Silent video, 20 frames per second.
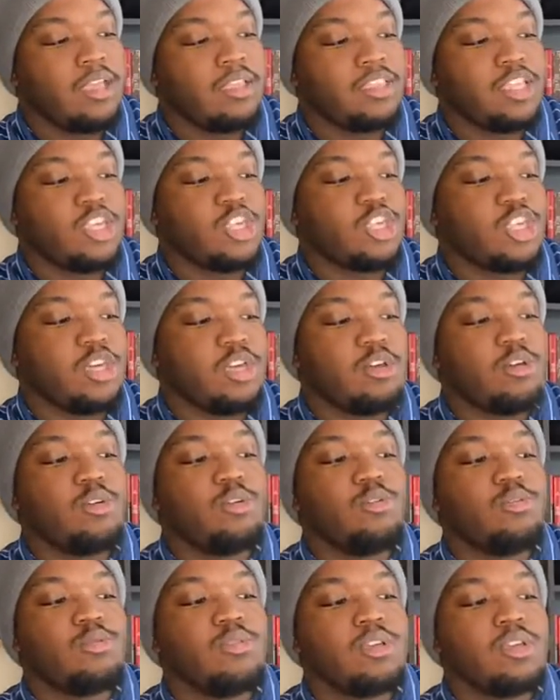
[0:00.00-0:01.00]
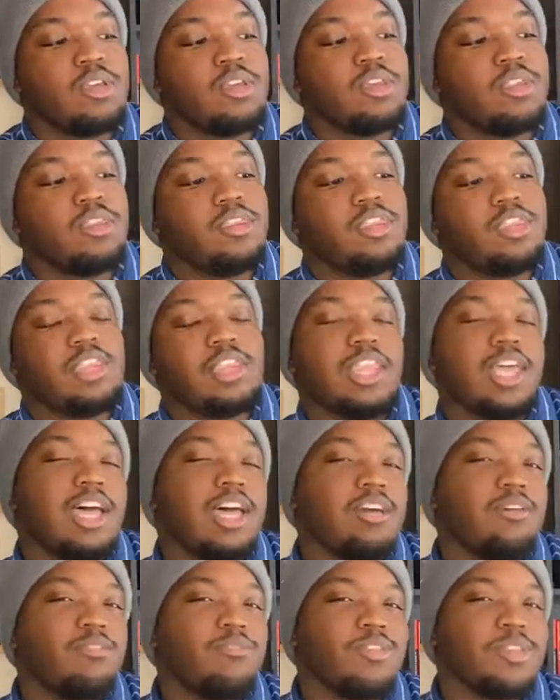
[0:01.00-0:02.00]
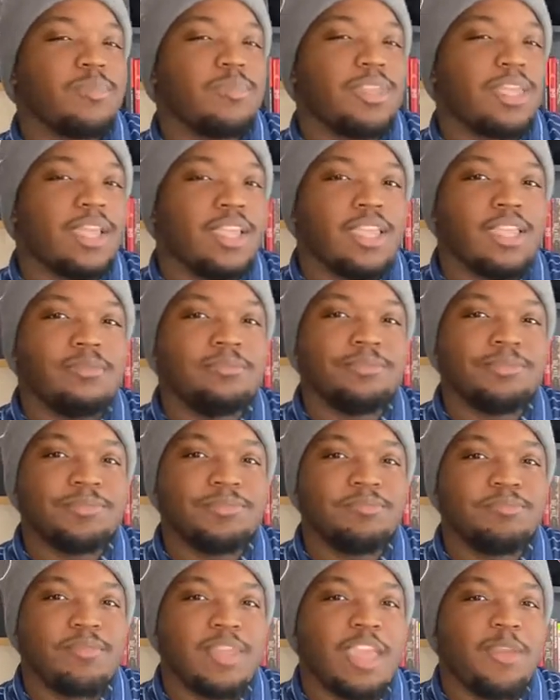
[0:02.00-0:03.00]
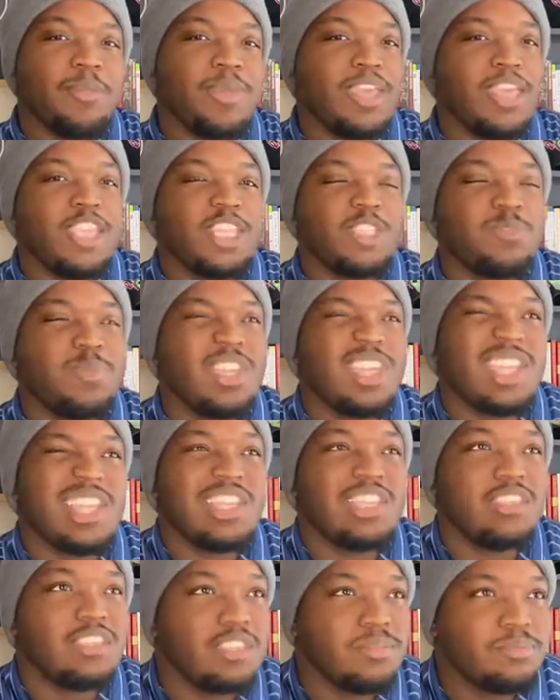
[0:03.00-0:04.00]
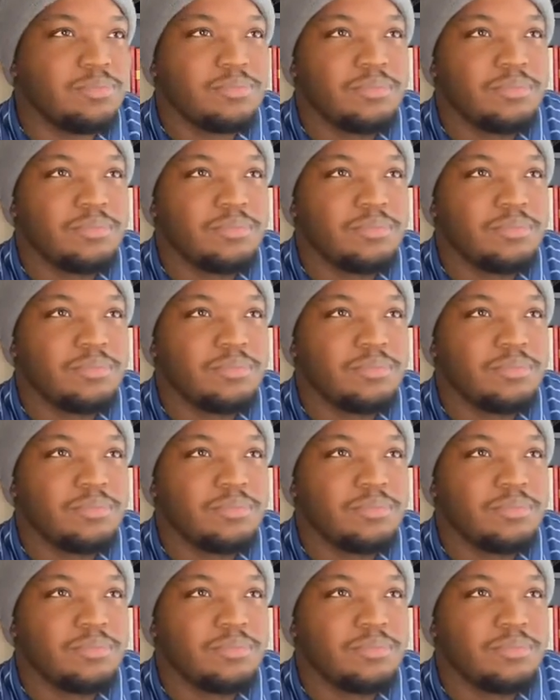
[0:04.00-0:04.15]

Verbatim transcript: they show the love in the beginning maybe spend